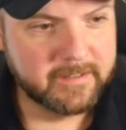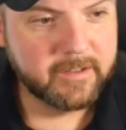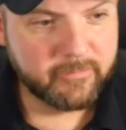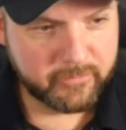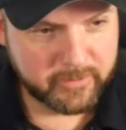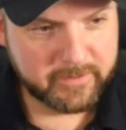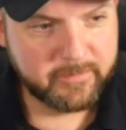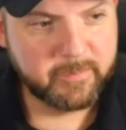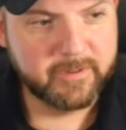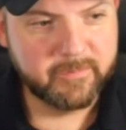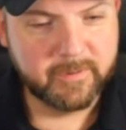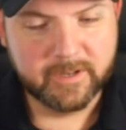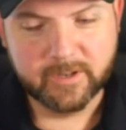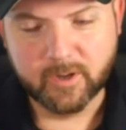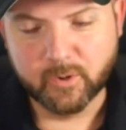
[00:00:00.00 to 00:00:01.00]
a difference
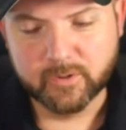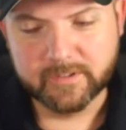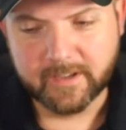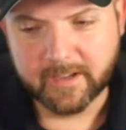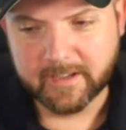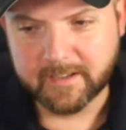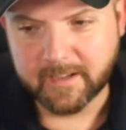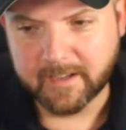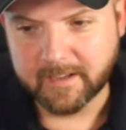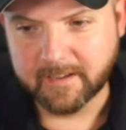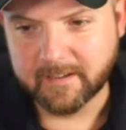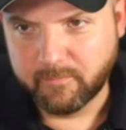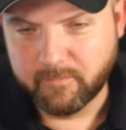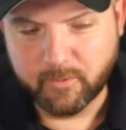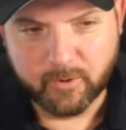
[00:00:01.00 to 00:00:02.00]
between note
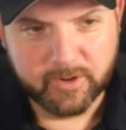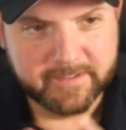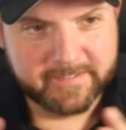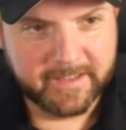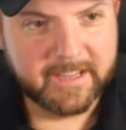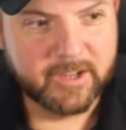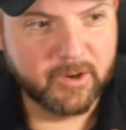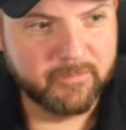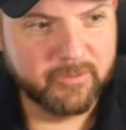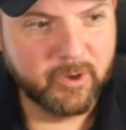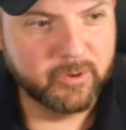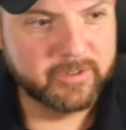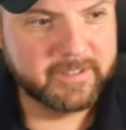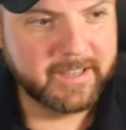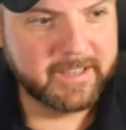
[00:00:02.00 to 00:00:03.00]
taking for the sake of
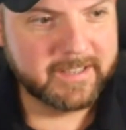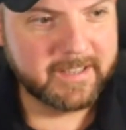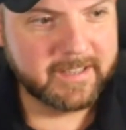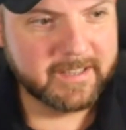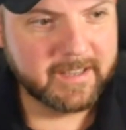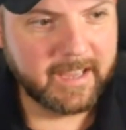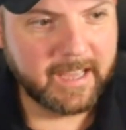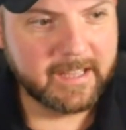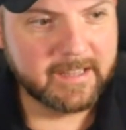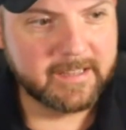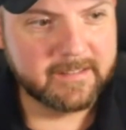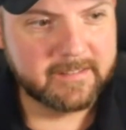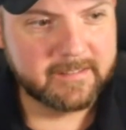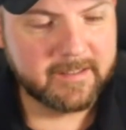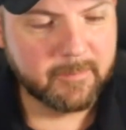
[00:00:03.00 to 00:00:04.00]
note taking
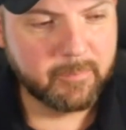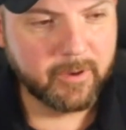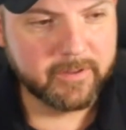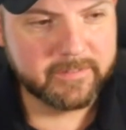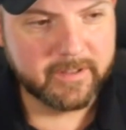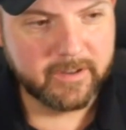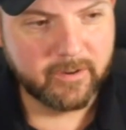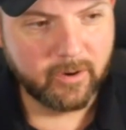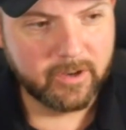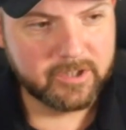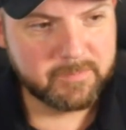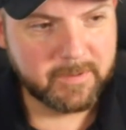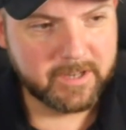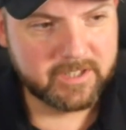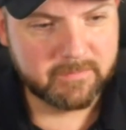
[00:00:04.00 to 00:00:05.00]
and the personal
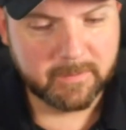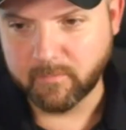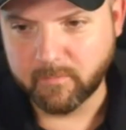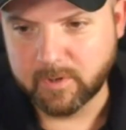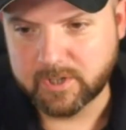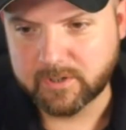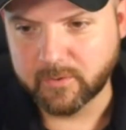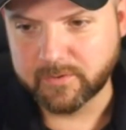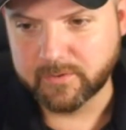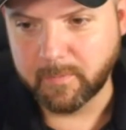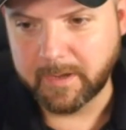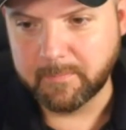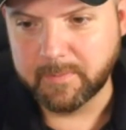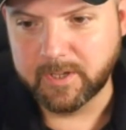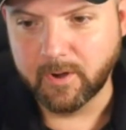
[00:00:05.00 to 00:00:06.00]
knowledge management, which goes
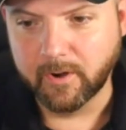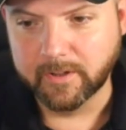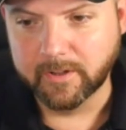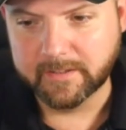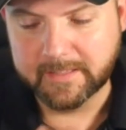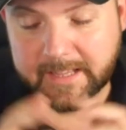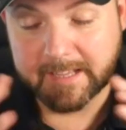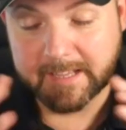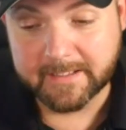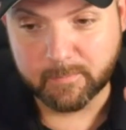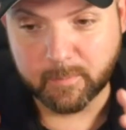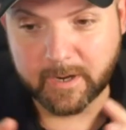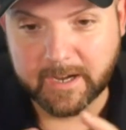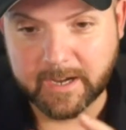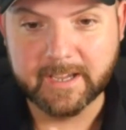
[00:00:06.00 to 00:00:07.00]
way beyond. And that's
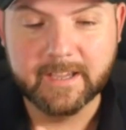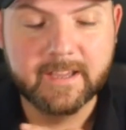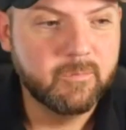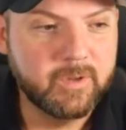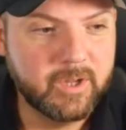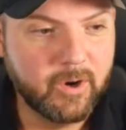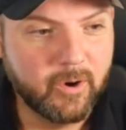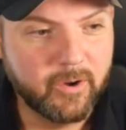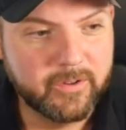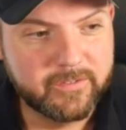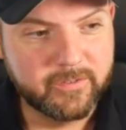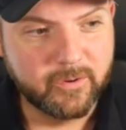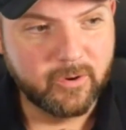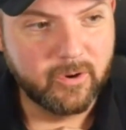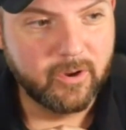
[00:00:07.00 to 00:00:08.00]
why we are
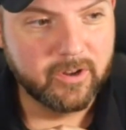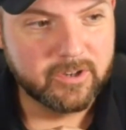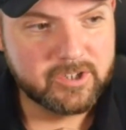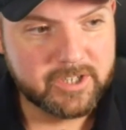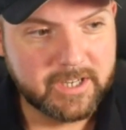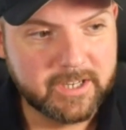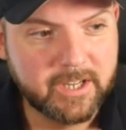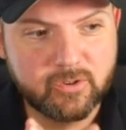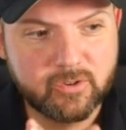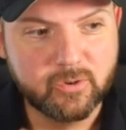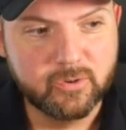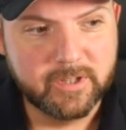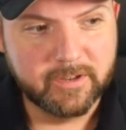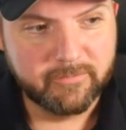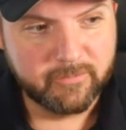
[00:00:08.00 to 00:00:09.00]
also launching two
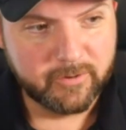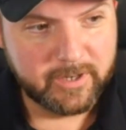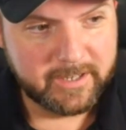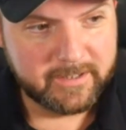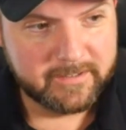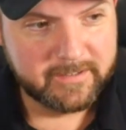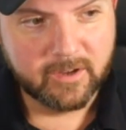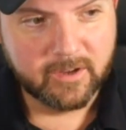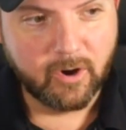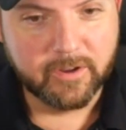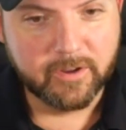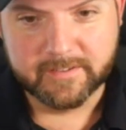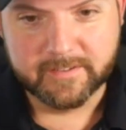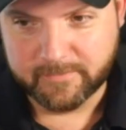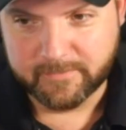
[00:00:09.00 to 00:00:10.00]
different
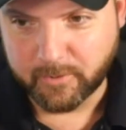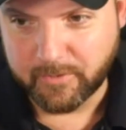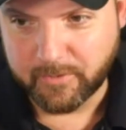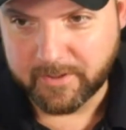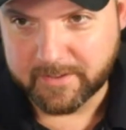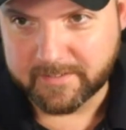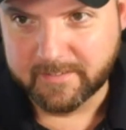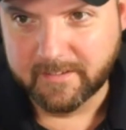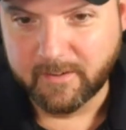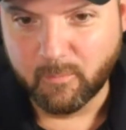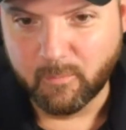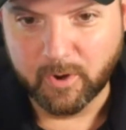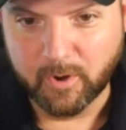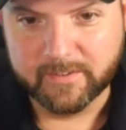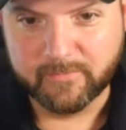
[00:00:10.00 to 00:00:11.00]
courses for this.
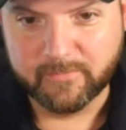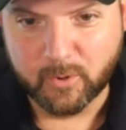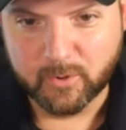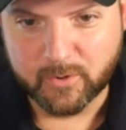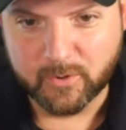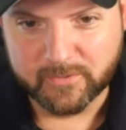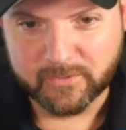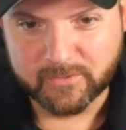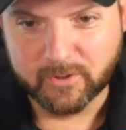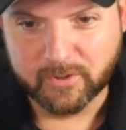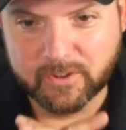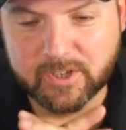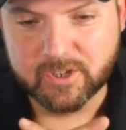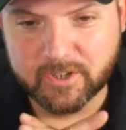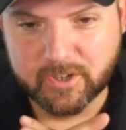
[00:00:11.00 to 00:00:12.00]
One is focused on
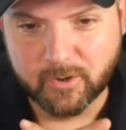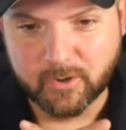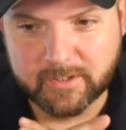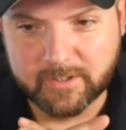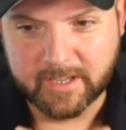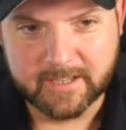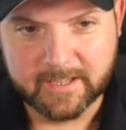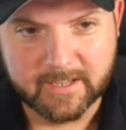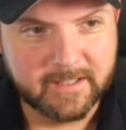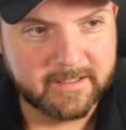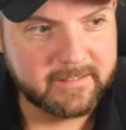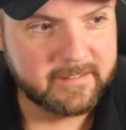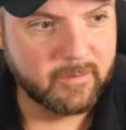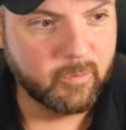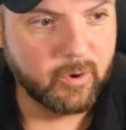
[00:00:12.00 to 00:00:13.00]
digital note taking.
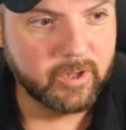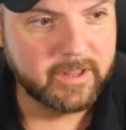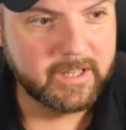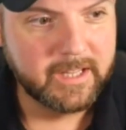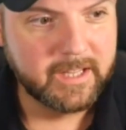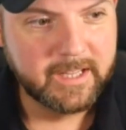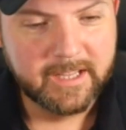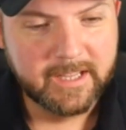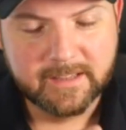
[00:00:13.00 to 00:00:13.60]
That's the one